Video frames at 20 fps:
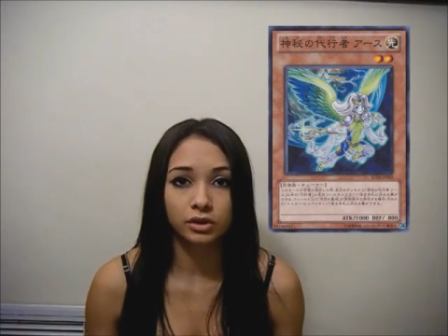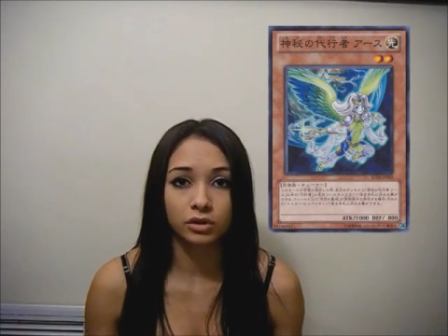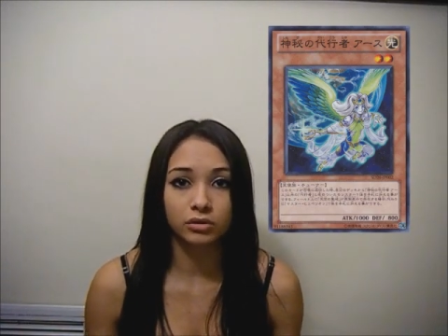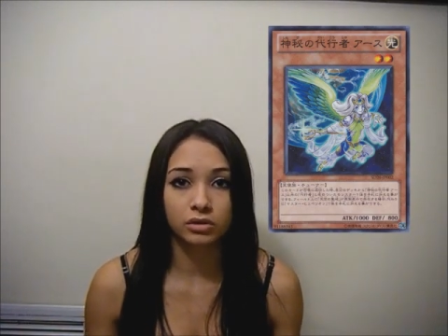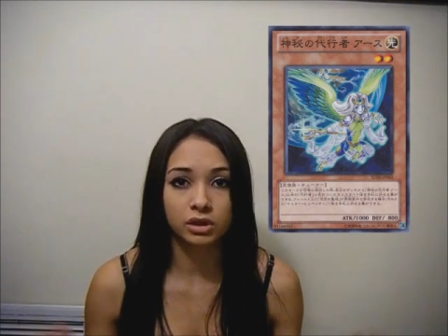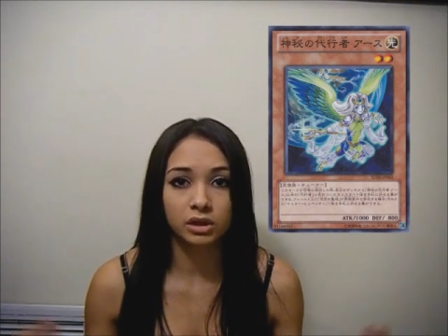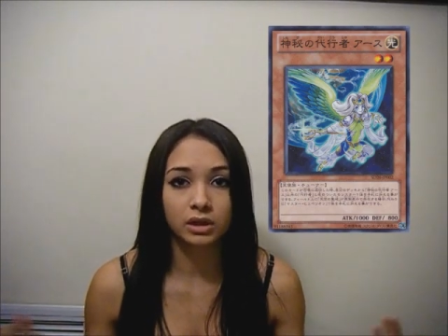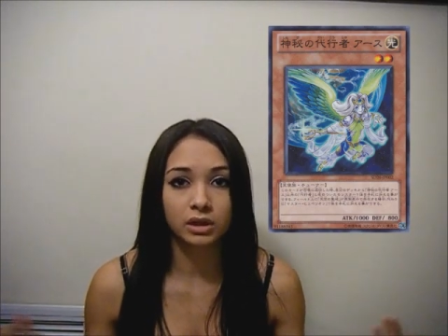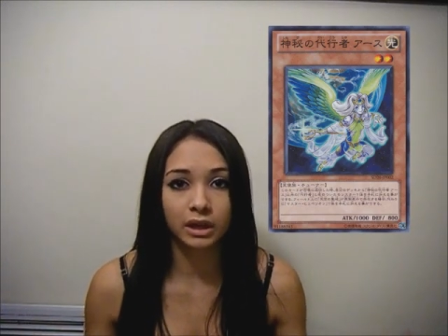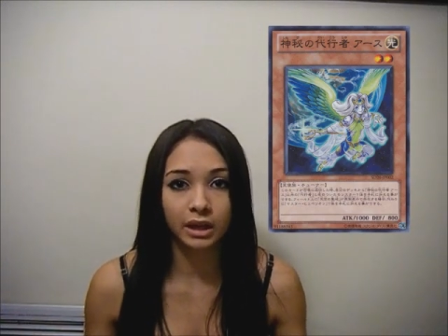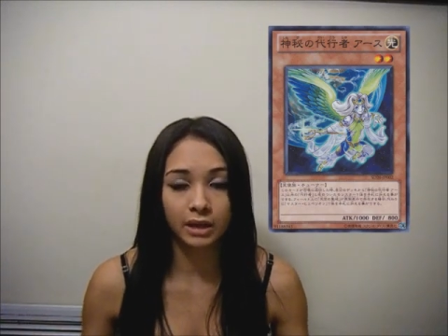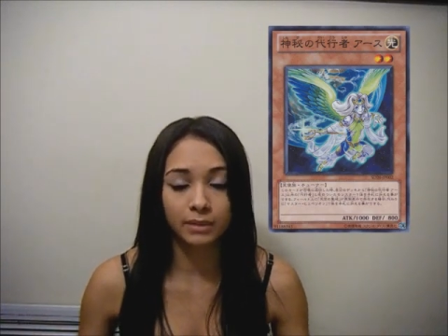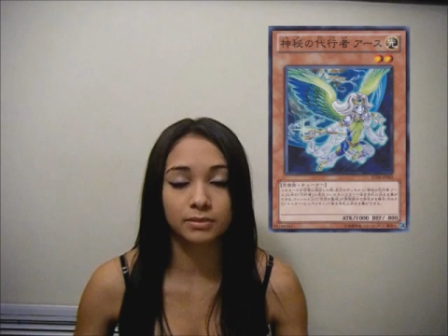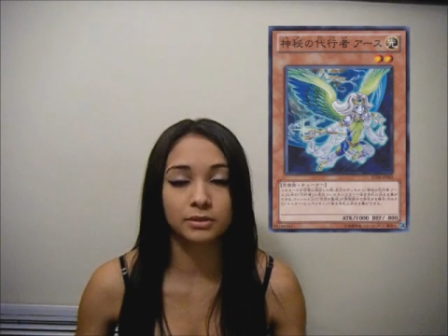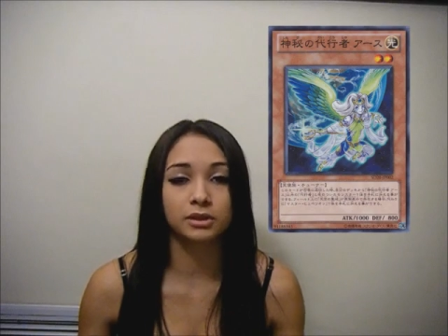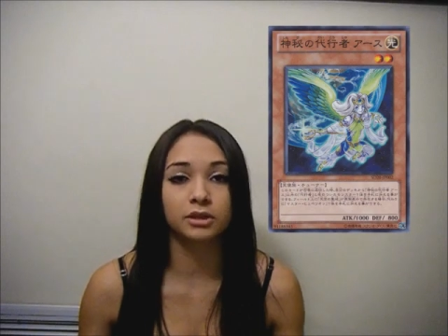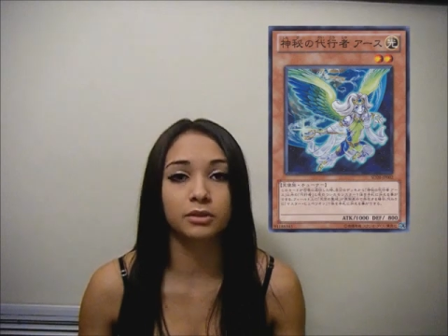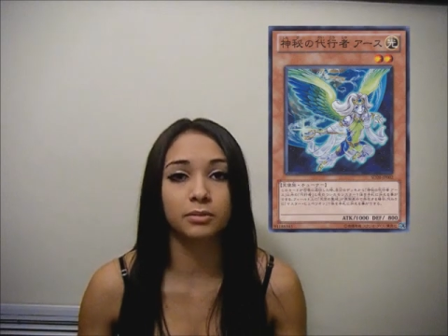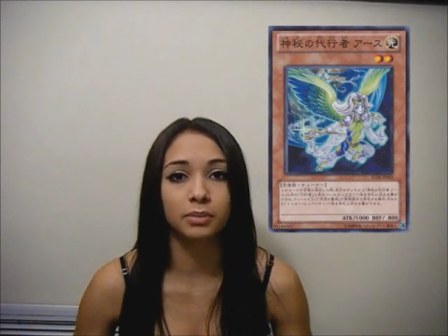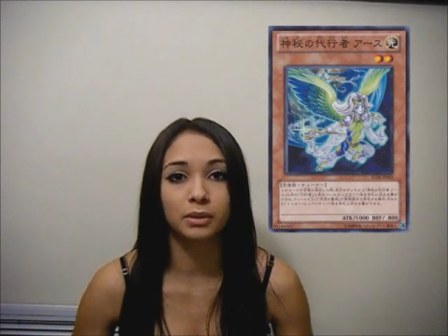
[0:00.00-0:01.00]
So she
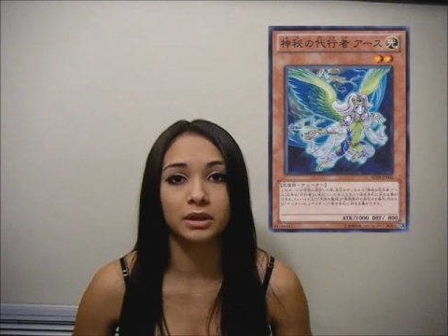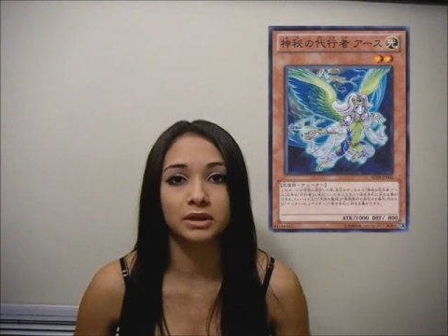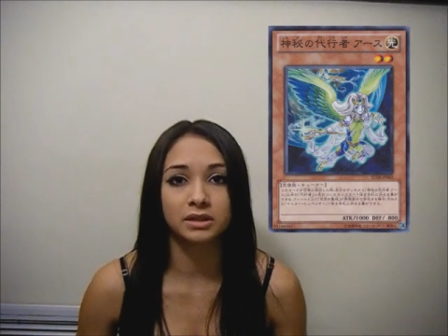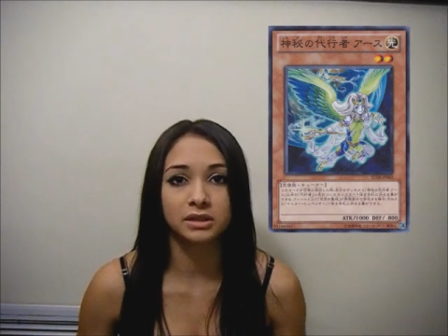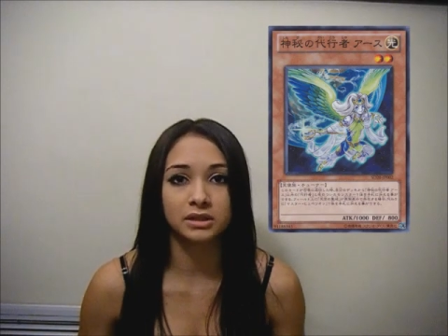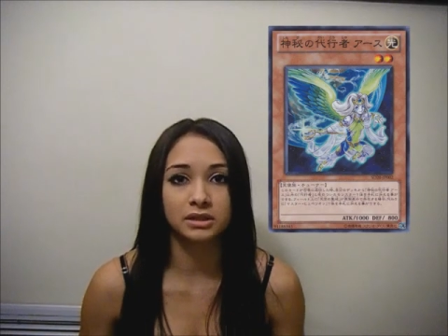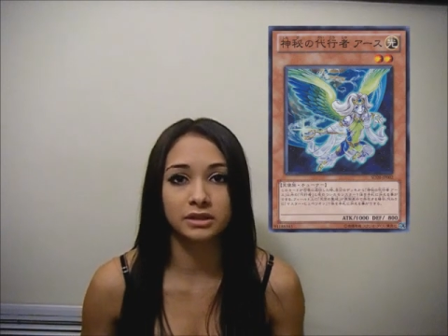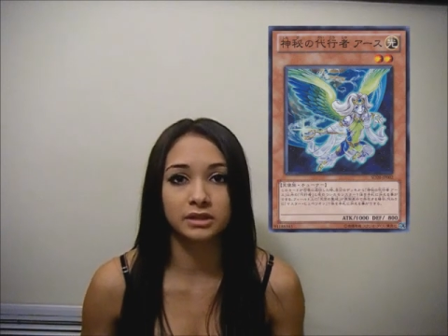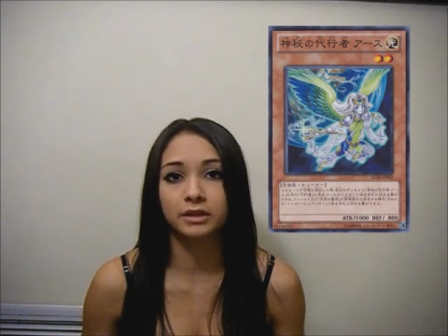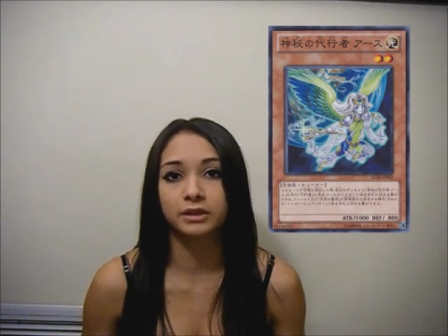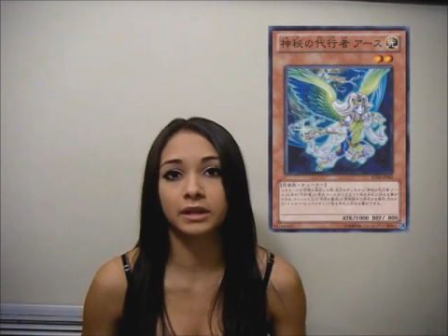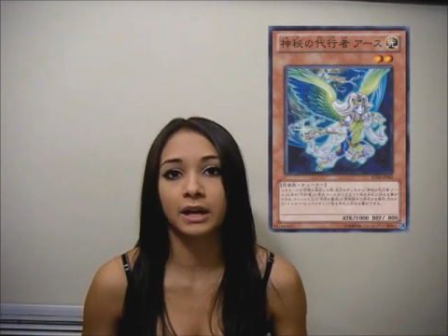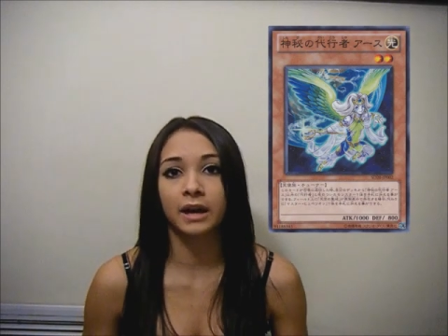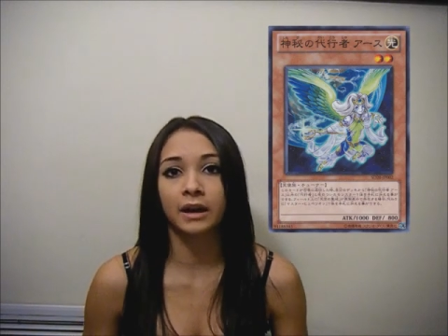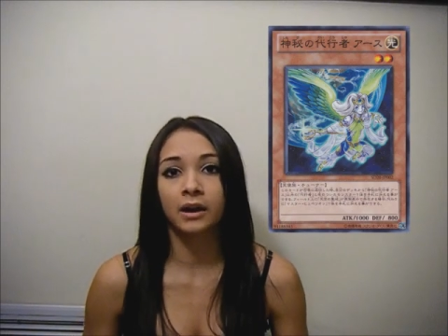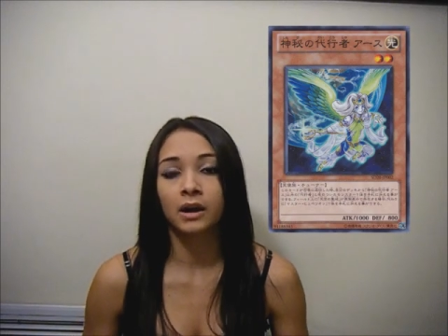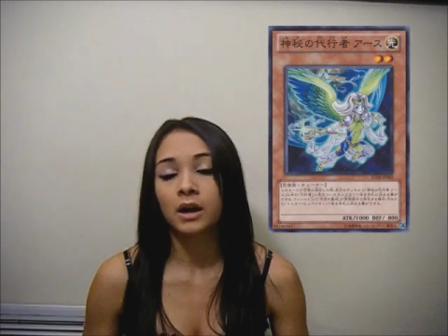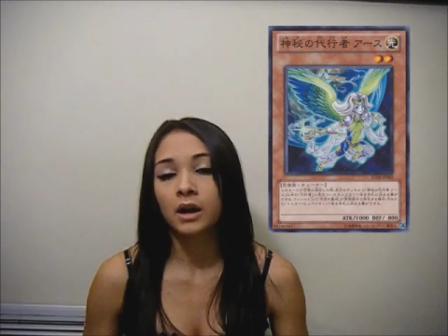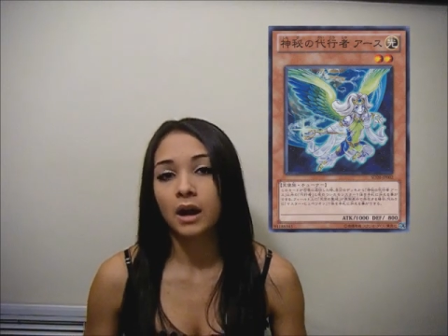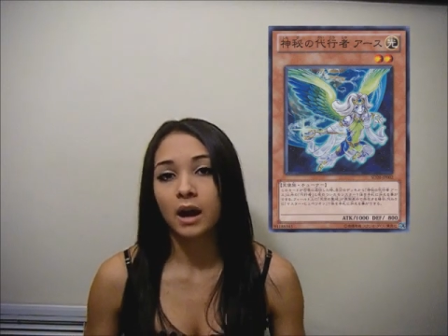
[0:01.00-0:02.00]
keeps the pluses in the
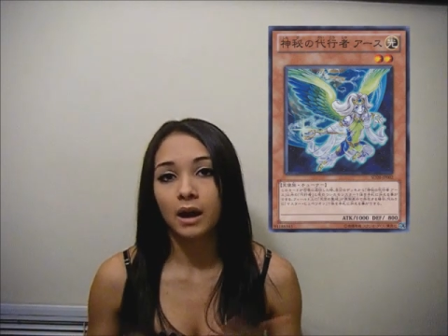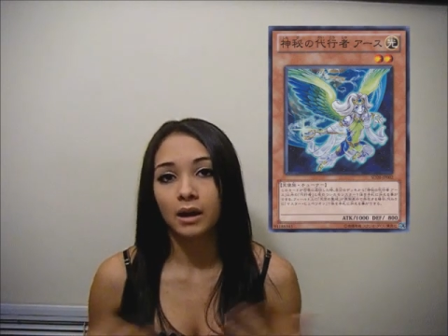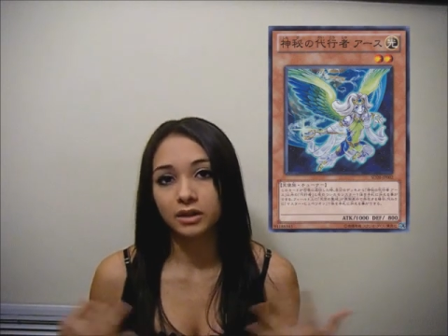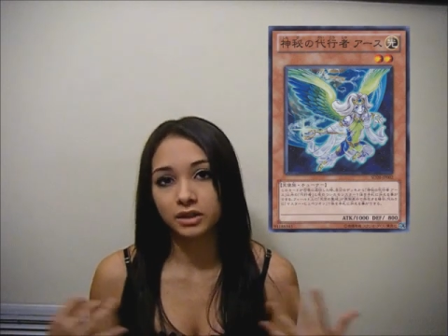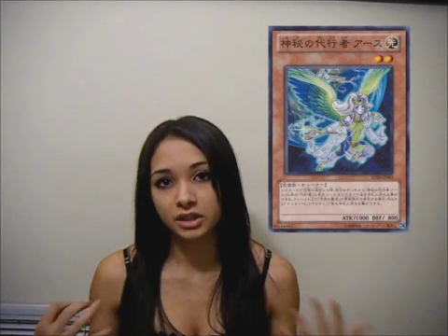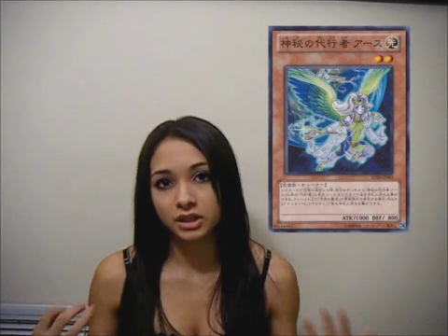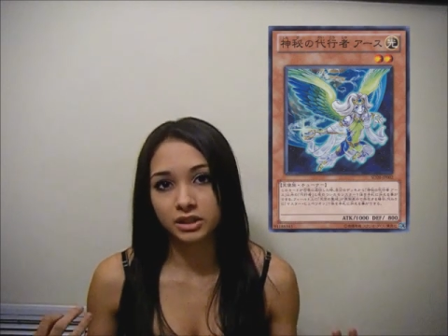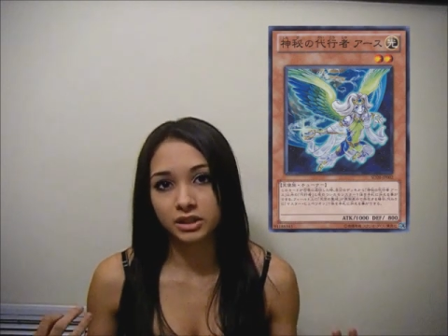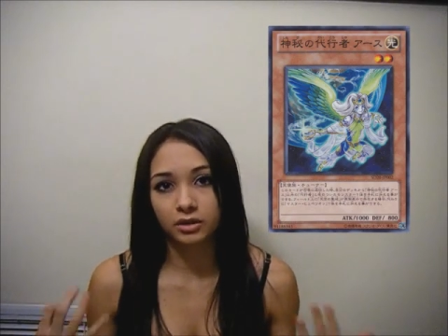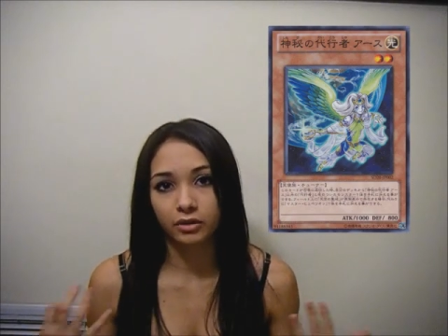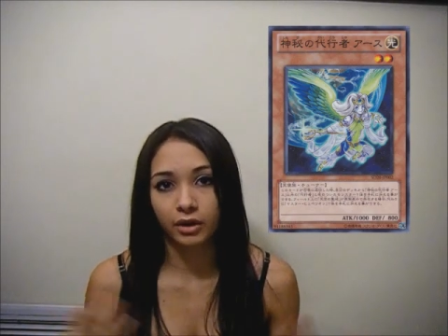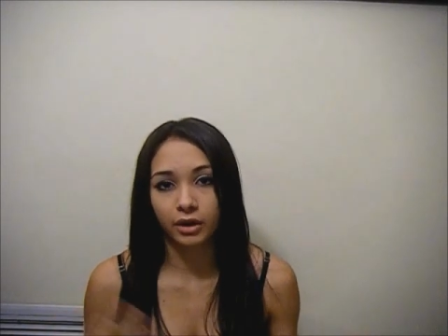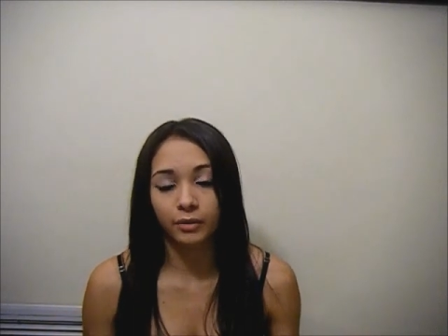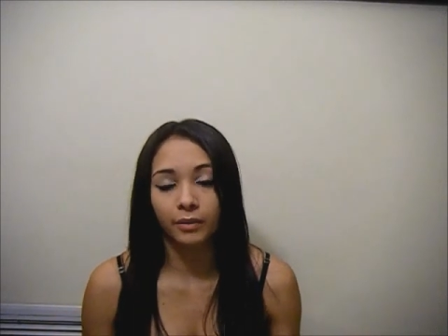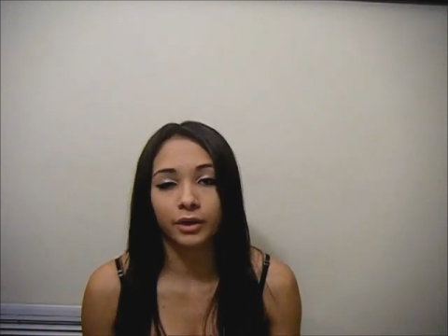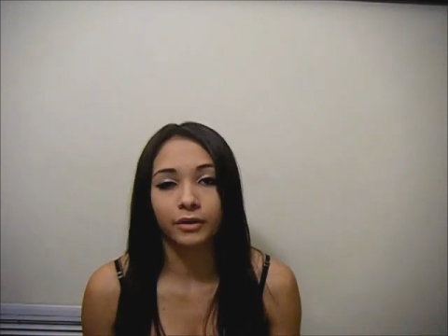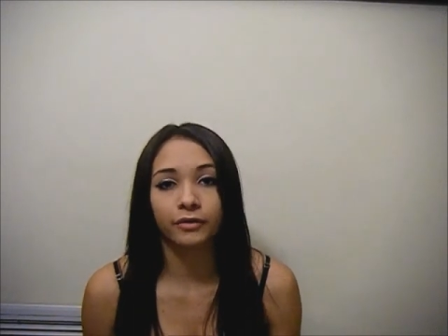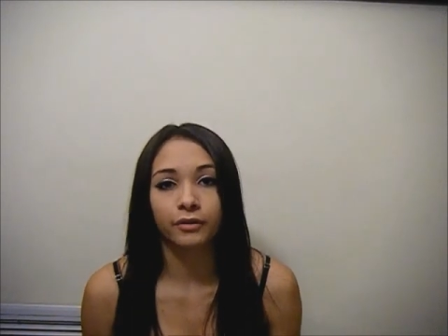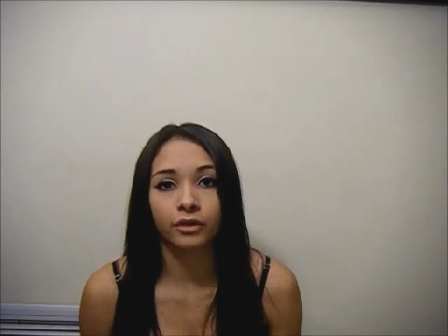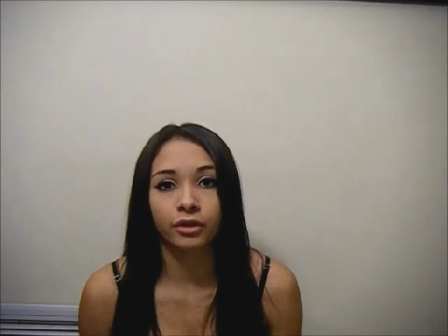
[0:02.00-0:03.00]
deck, and she's a
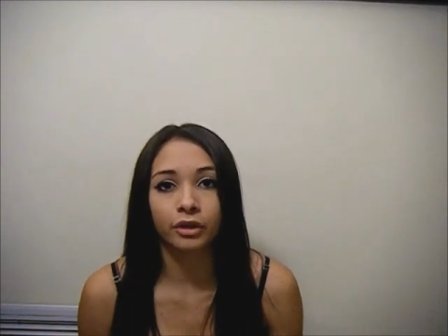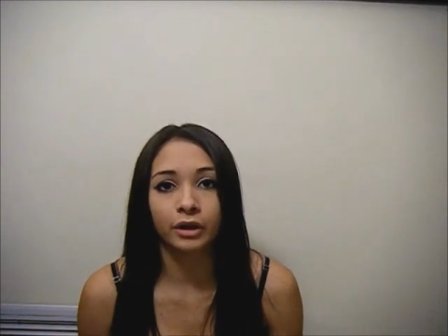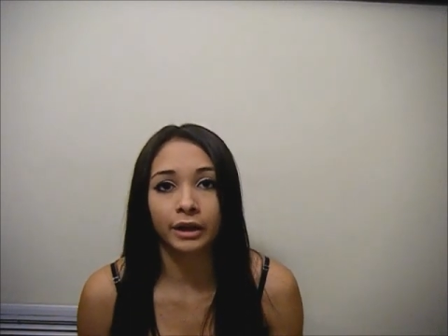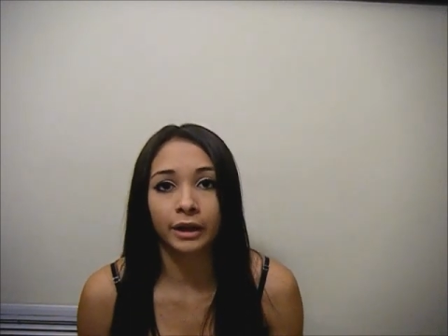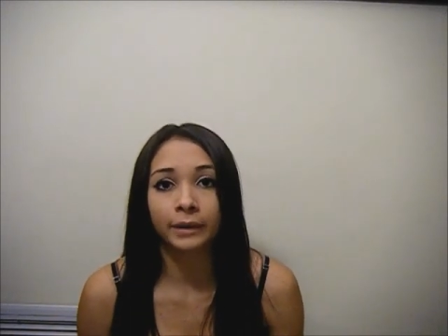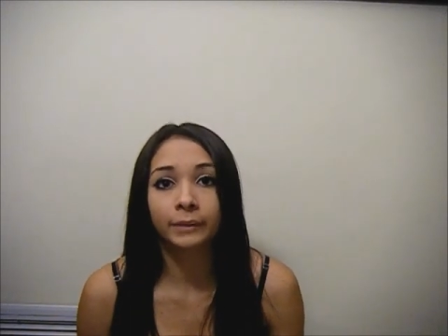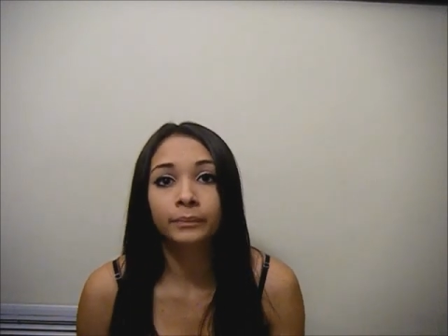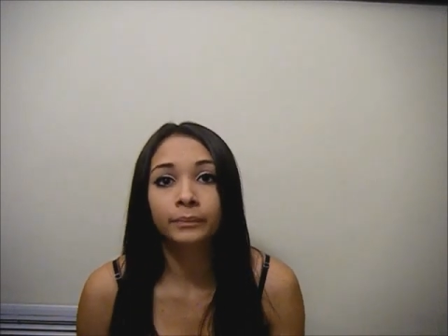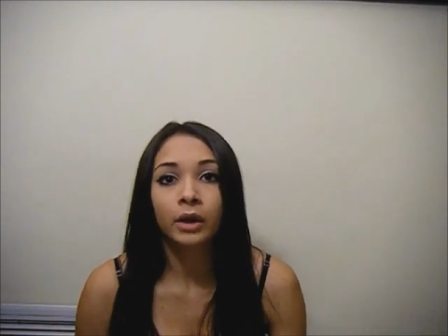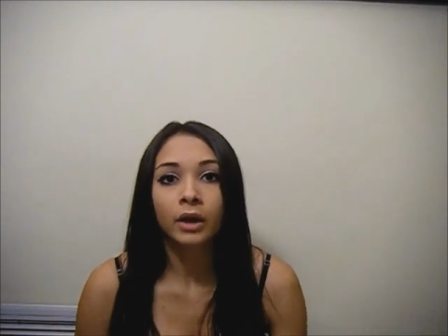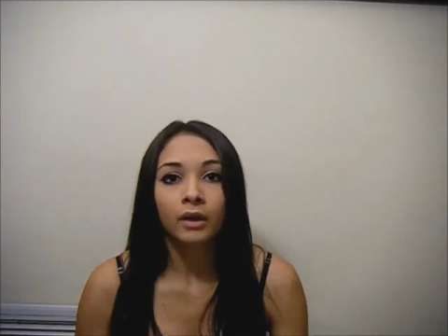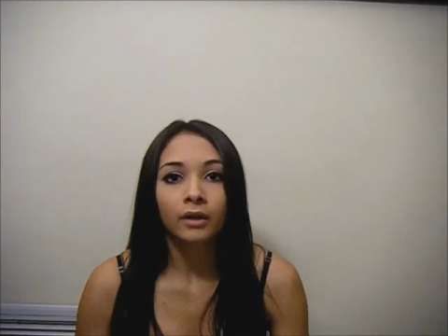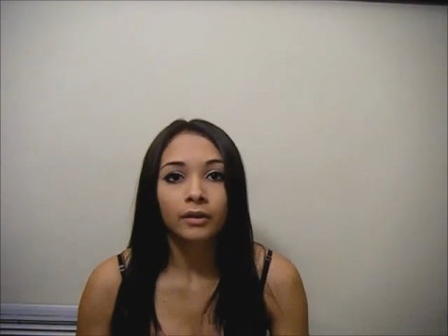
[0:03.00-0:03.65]
great way for thinning.